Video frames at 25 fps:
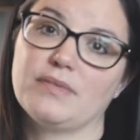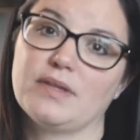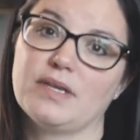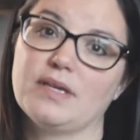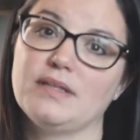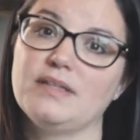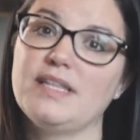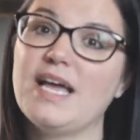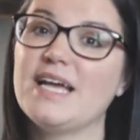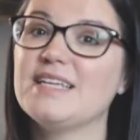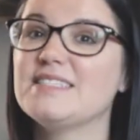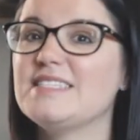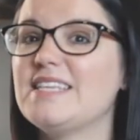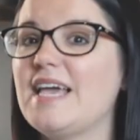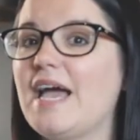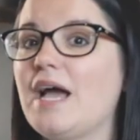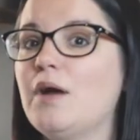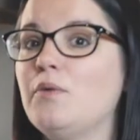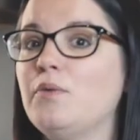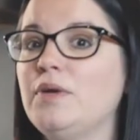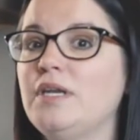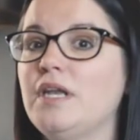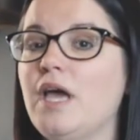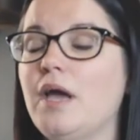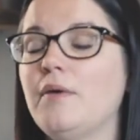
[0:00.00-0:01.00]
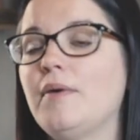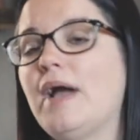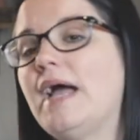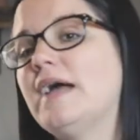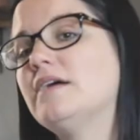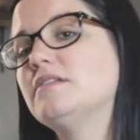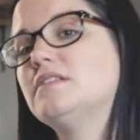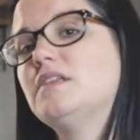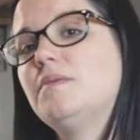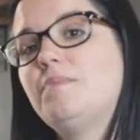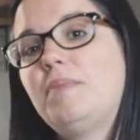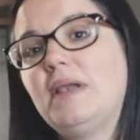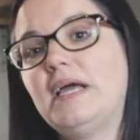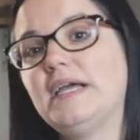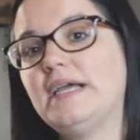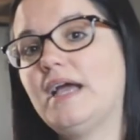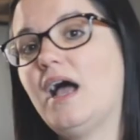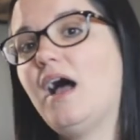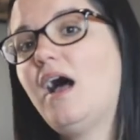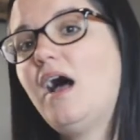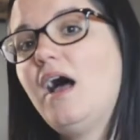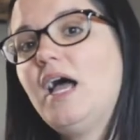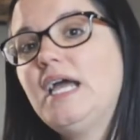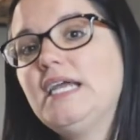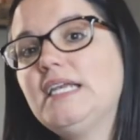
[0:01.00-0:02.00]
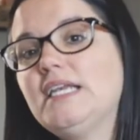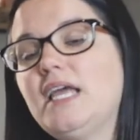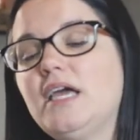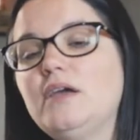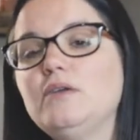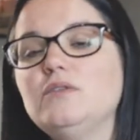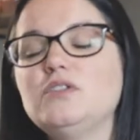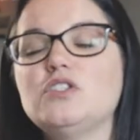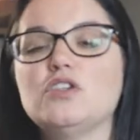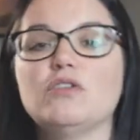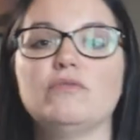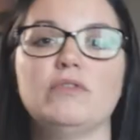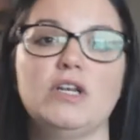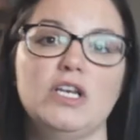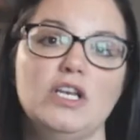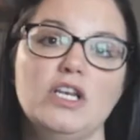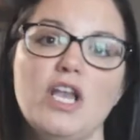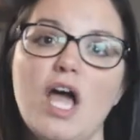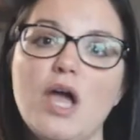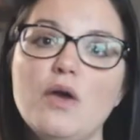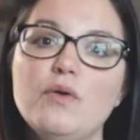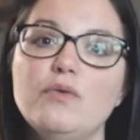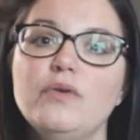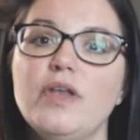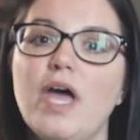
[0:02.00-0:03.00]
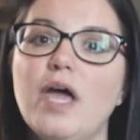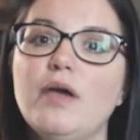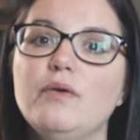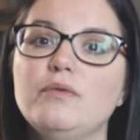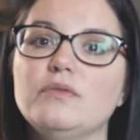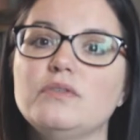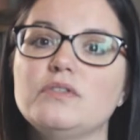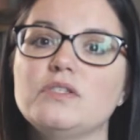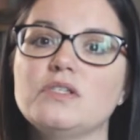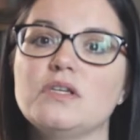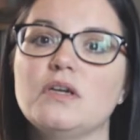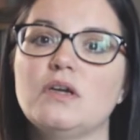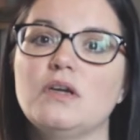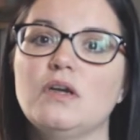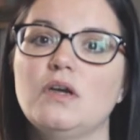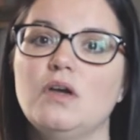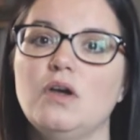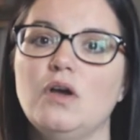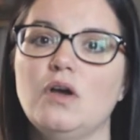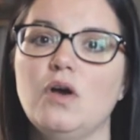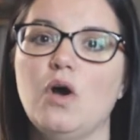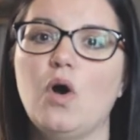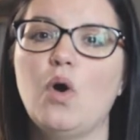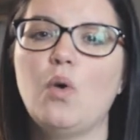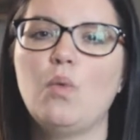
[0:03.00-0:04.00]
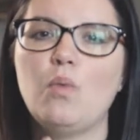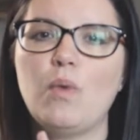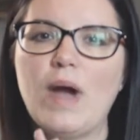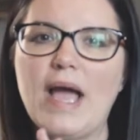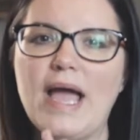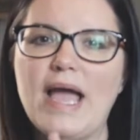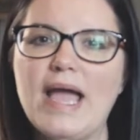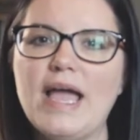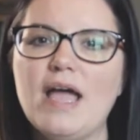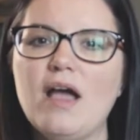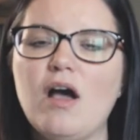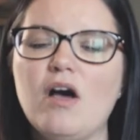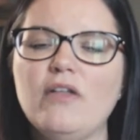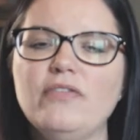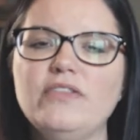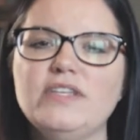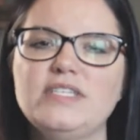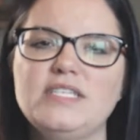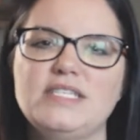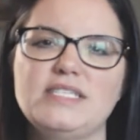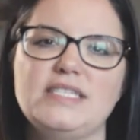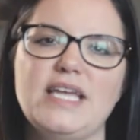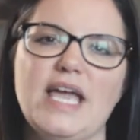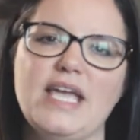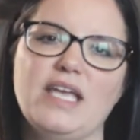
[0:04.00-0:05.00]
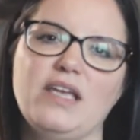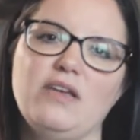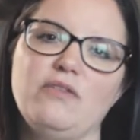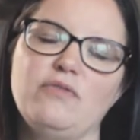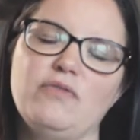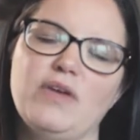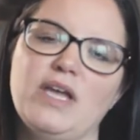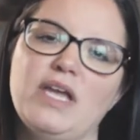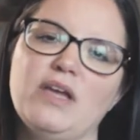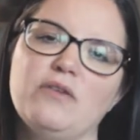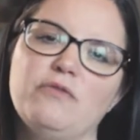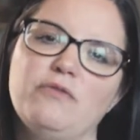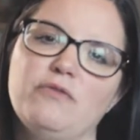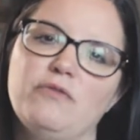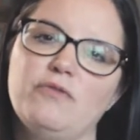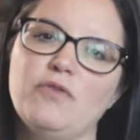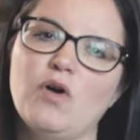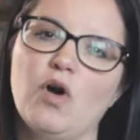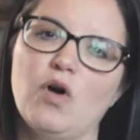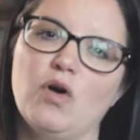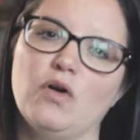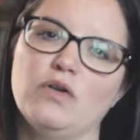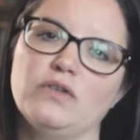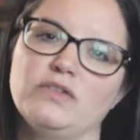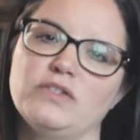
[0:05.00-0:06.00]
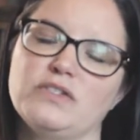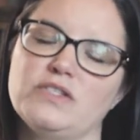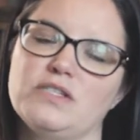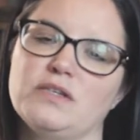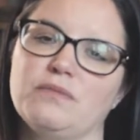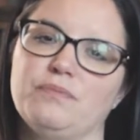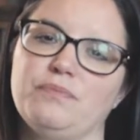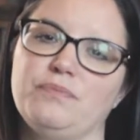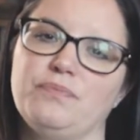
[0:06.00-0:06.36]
That's how we know how to play a high note or a low note, or where on the stave it falls.